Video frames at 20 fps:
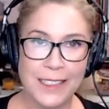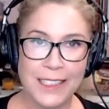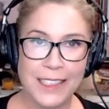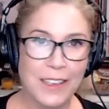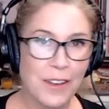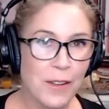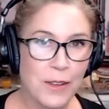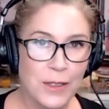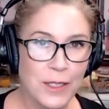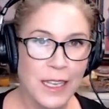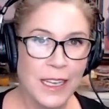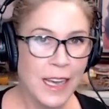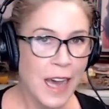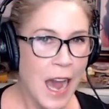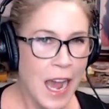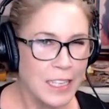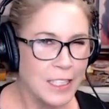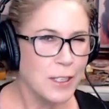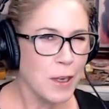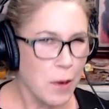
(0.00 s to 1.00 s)
place you know there's
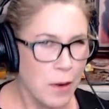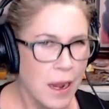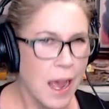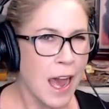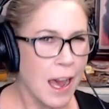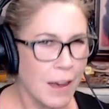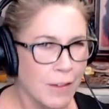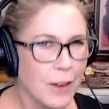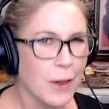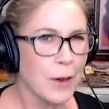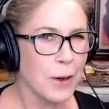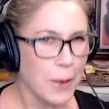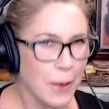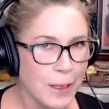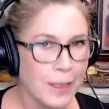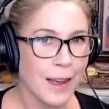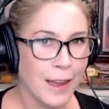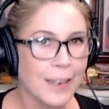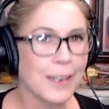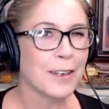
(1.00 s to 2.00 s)
i don't have a
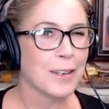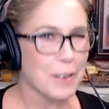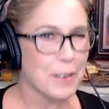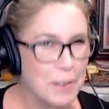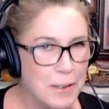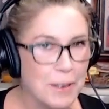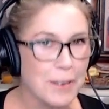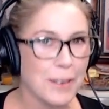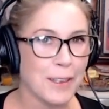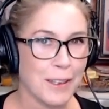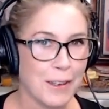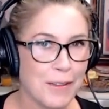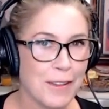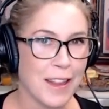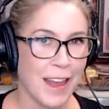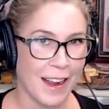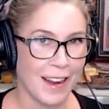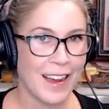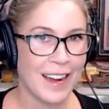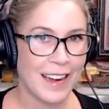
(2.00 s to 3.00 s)
whole lot of control over
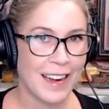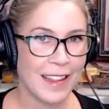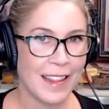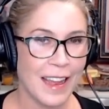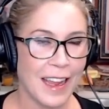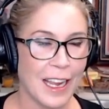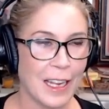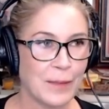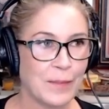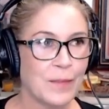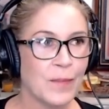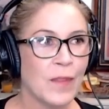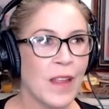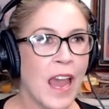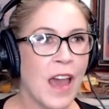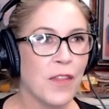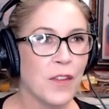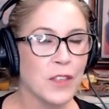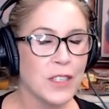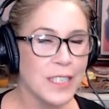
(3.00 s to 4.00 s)
that kind of thing
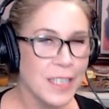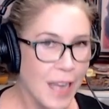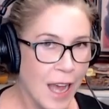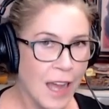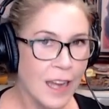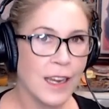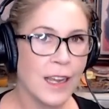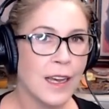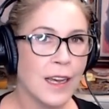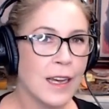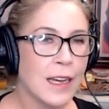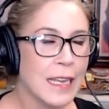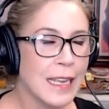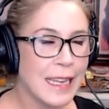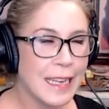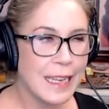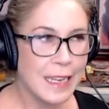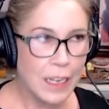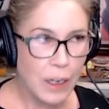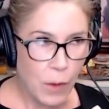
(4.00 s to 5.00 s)
and there's not
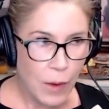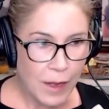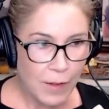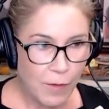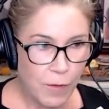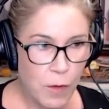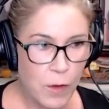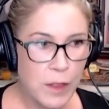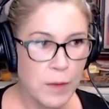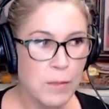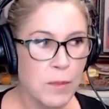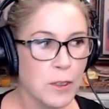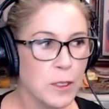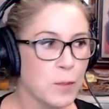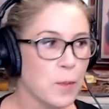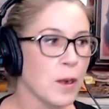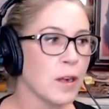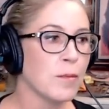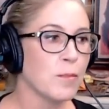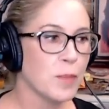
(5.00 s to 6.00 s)
you know, for the
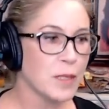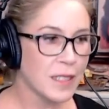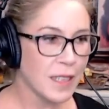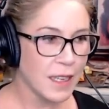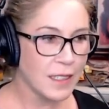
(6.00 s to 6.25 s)
most part,